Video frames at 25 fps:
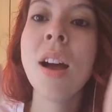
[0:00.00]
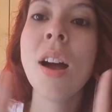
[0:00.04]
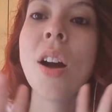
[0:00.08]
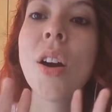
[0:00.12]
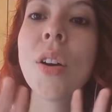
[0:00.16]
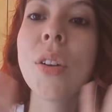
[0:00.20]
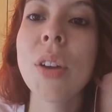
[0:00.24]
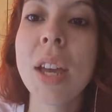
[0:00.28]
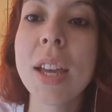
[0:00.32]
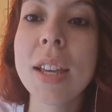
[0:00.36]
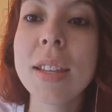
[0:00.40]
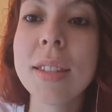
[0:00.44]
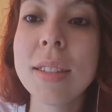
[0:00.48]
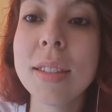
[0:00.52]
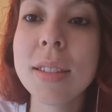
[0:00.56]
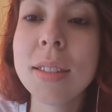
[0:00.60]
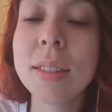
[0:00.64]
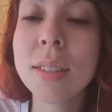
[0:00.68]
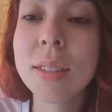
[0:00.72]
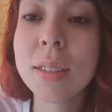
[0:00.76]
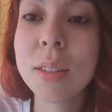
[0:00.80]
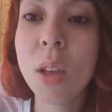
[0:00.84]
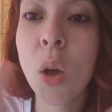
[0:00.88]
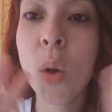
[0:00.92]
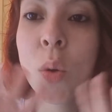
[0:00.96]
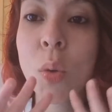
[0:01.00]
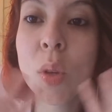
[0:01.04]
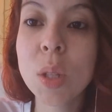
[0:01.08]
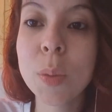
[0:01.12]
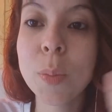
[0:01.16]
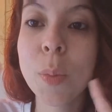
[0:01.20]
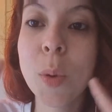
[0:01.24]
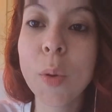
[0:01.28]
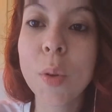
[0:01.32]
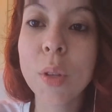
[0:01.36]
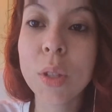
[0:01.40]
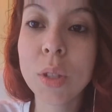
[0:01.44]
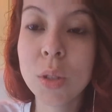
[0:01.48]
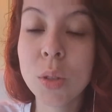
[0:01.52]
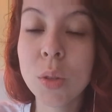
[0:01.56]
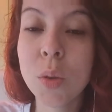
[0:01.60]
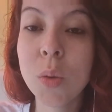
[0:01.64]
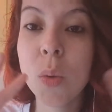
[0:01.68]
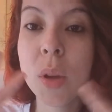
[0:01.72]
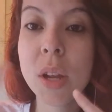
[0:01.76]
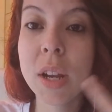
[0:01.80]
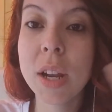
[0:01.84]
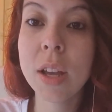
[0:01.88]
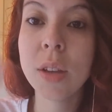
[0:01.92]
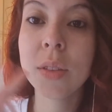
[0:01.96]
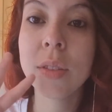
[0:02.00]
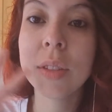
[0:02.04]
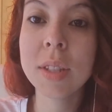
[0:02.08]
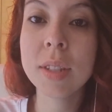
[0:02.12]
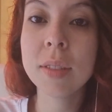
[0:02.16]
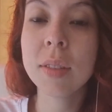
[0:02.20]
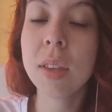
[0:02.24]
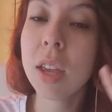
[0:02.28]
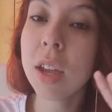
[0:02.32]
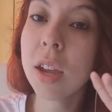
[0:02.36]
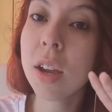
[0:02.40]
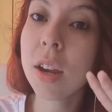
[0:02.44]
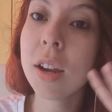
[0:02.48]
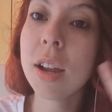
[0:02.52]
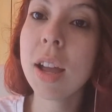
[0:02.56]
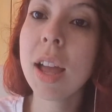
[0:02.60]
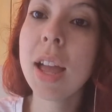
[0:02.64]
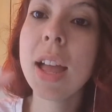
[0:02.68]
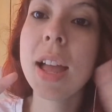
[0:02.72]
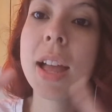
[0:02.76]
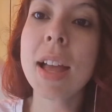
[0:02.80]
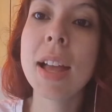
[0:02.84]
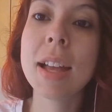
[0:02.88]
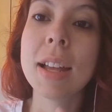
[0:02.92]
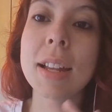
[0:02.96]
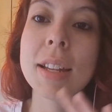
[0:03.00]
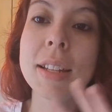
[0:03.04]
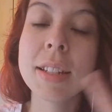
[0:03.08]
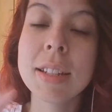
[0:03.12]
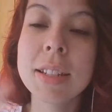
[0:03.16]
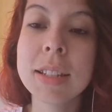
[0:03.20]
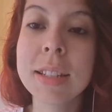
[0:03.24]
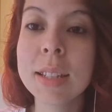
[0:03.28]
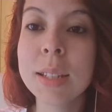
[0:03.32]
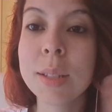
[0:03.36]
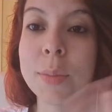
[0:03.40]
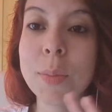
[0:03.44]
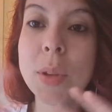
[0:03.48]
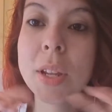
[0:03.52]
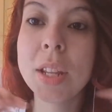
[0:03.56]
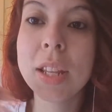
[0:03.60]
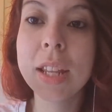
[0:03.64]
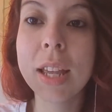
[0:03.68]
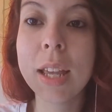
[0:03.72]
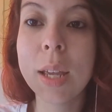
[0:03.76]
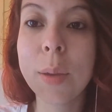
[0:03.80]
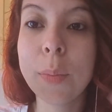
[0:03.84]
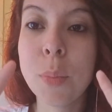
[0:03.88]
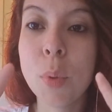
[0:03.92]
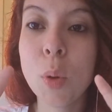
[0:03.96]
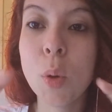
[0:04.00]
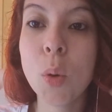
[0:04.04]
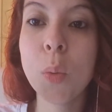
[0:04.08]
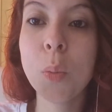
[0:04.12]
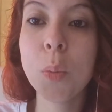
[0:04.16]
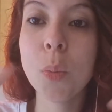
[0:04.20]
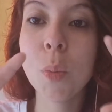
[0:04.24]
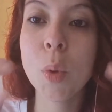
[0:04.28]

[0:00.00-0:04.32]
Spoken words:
Okay, since Hocus Pocus 2 went out this year and it's been like boom,